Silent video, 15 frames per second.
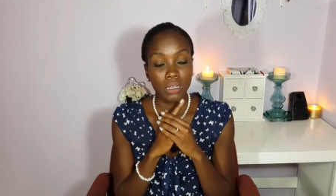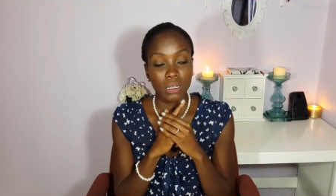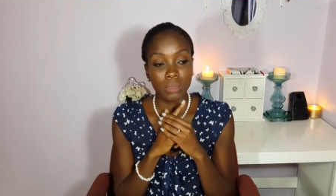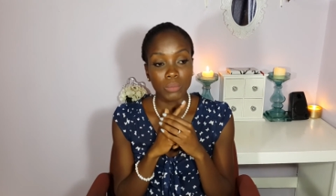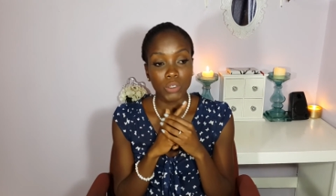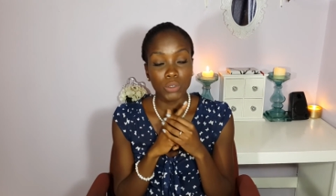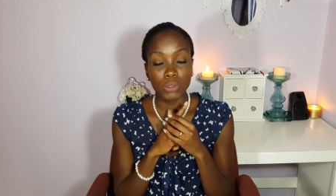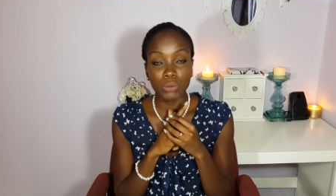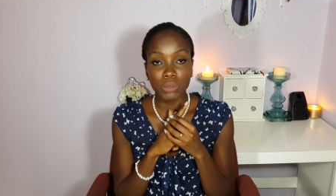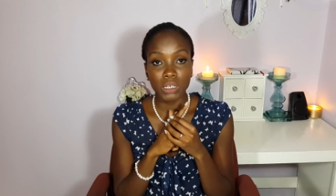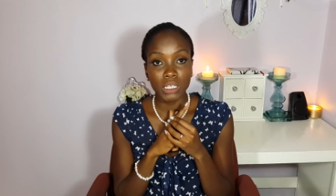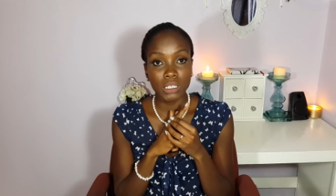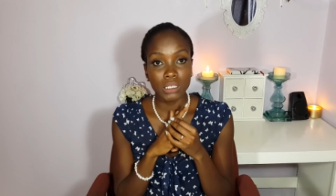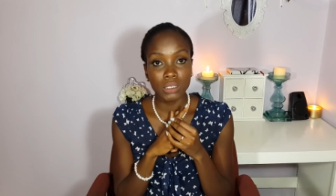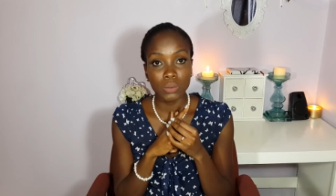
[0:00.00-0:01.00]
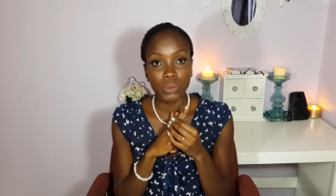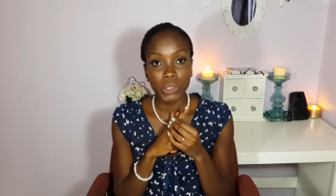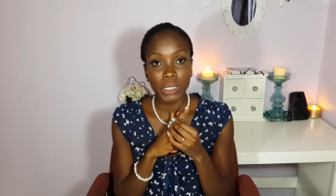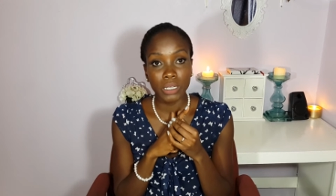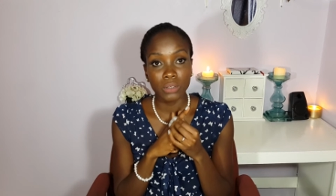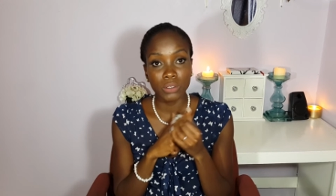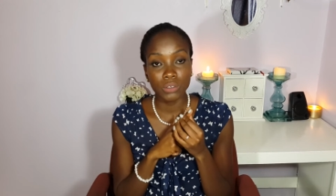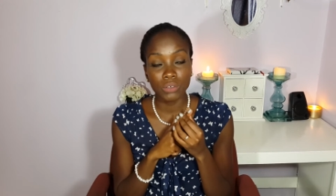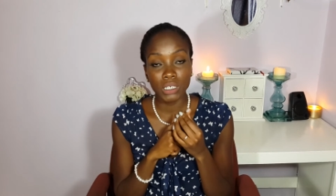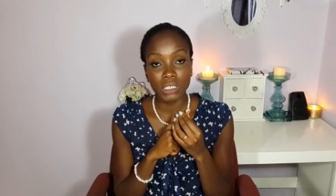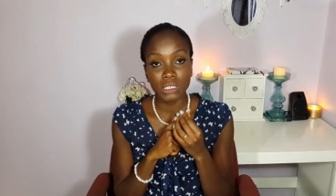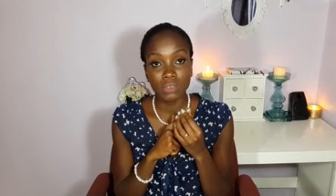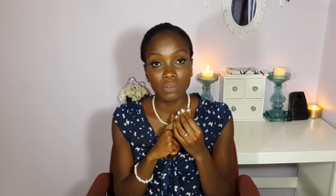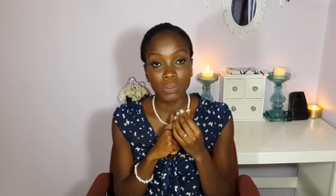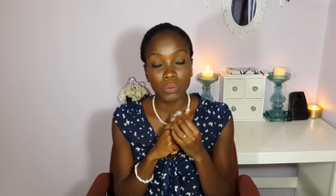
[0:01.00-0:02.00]
you don't need to work out the
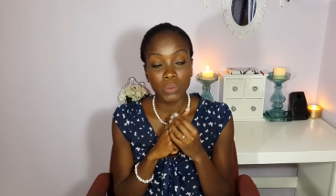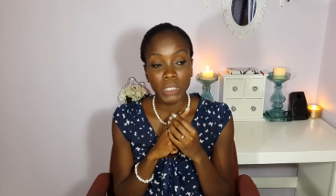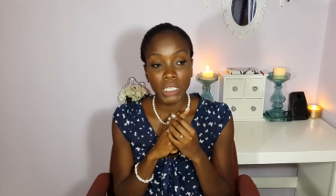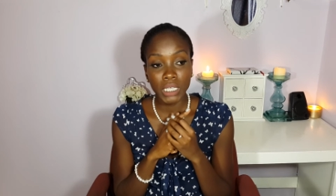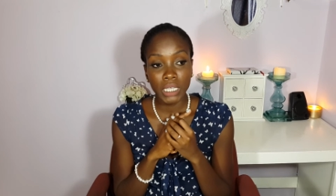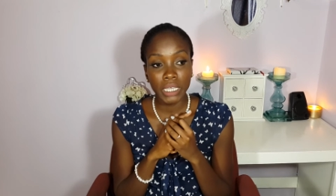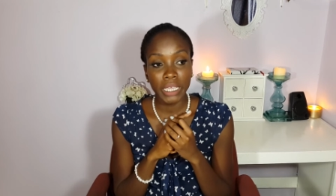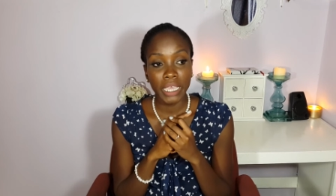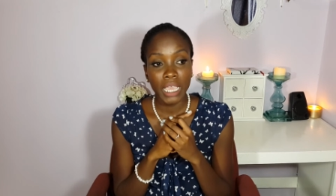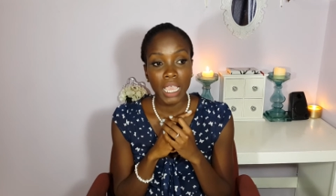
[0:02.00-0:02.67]
rest of the week.